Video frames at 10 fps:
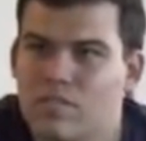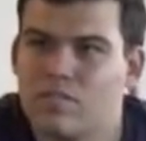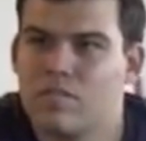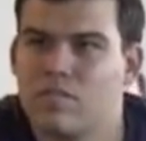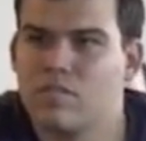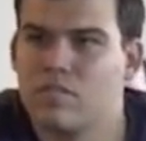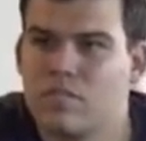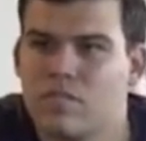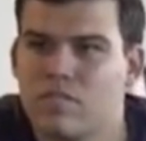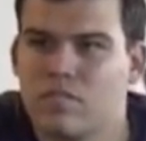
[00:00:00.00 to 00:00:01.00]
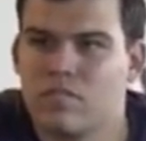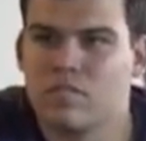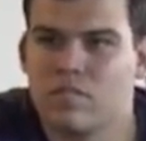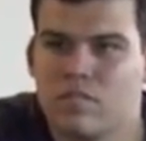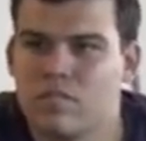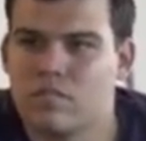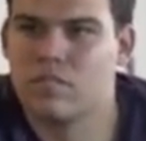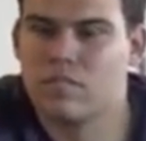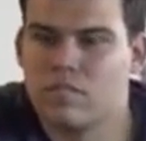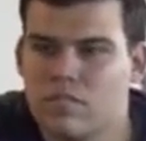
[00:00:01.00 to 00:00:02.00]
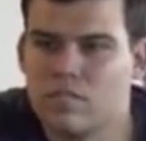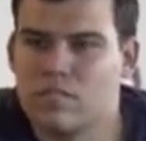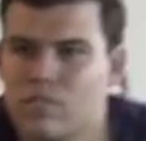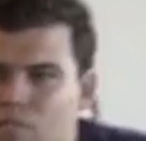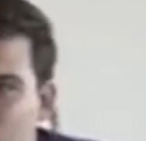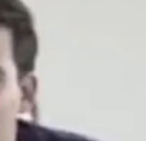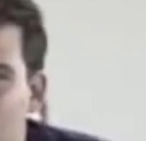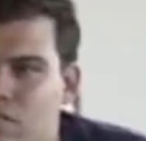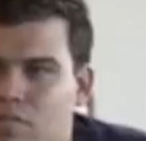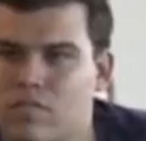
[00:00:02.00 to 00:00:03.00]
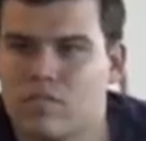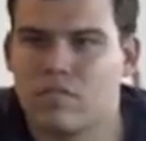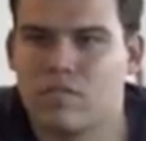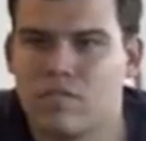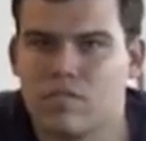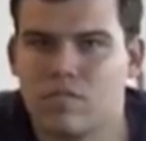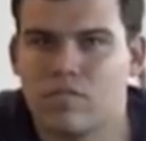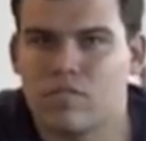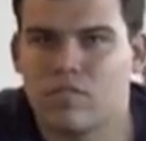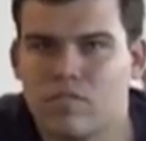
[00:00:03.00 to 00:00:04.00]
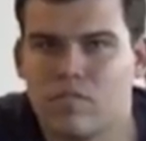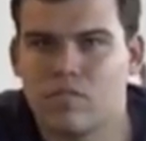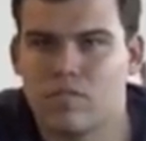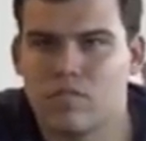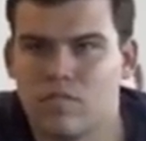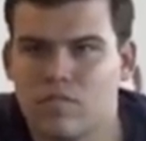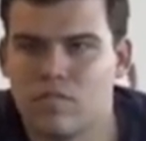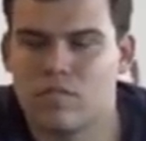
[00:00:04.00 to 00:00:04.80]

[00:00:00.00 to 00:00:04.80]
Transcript: [no speech]